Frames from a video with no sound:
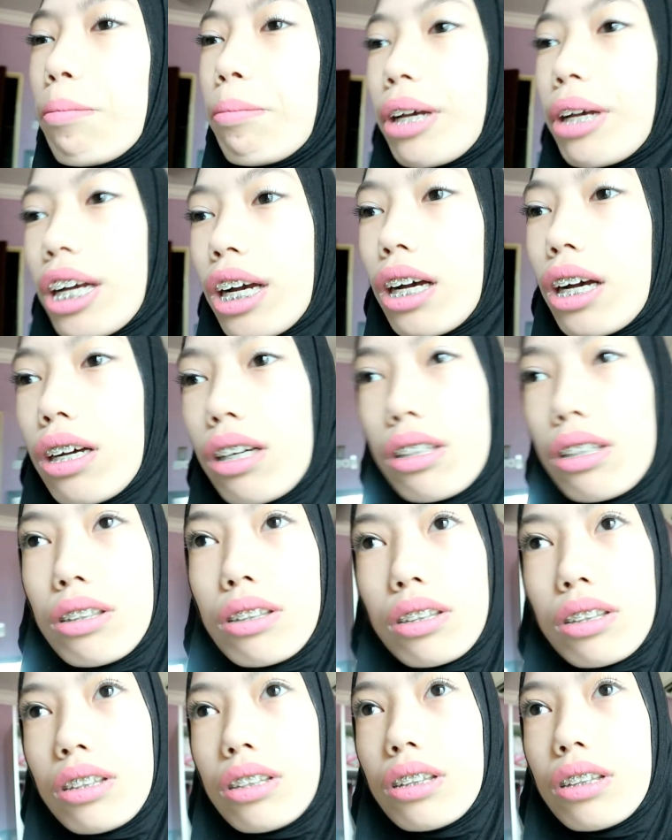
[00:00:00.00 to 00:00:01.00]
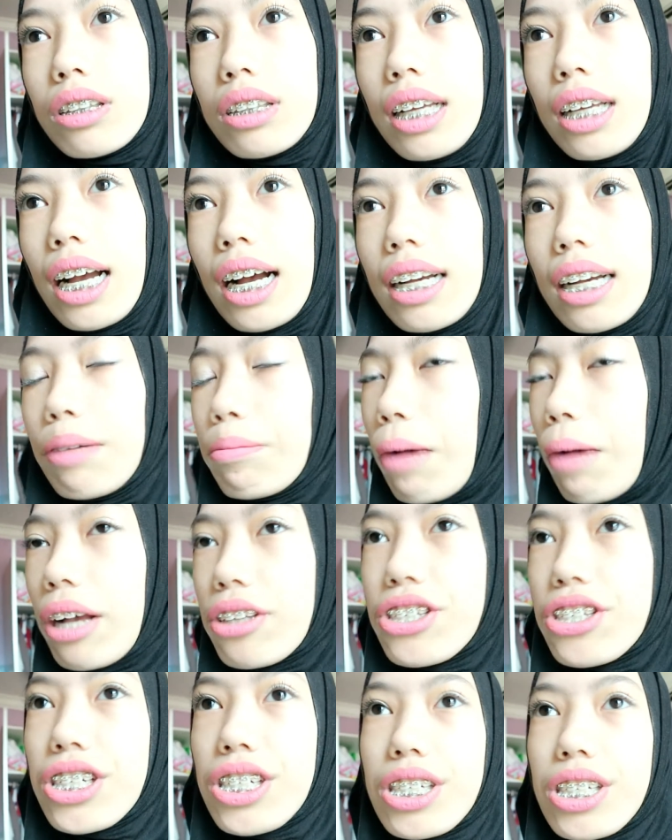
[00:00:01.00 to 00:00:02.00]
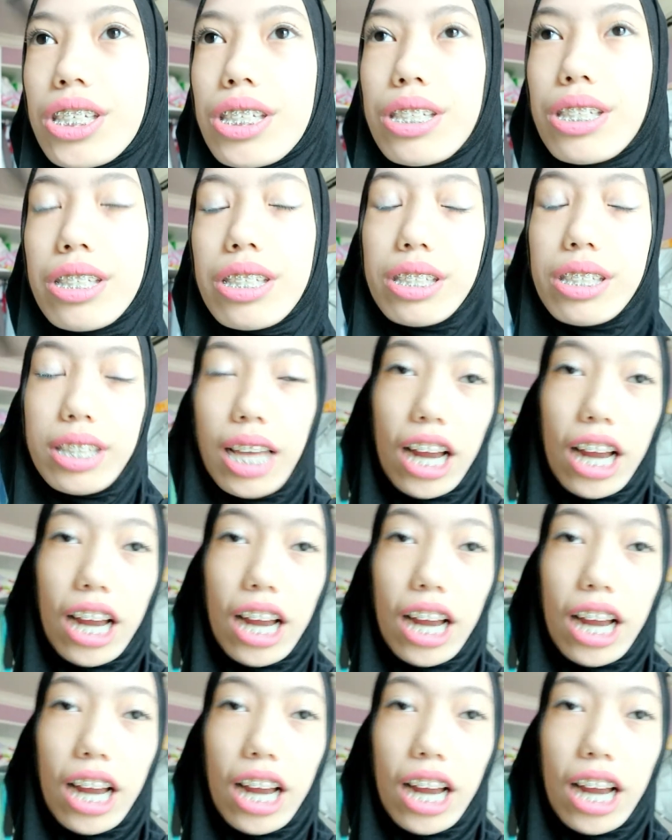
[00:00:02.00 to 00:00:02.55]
because yeah, it matches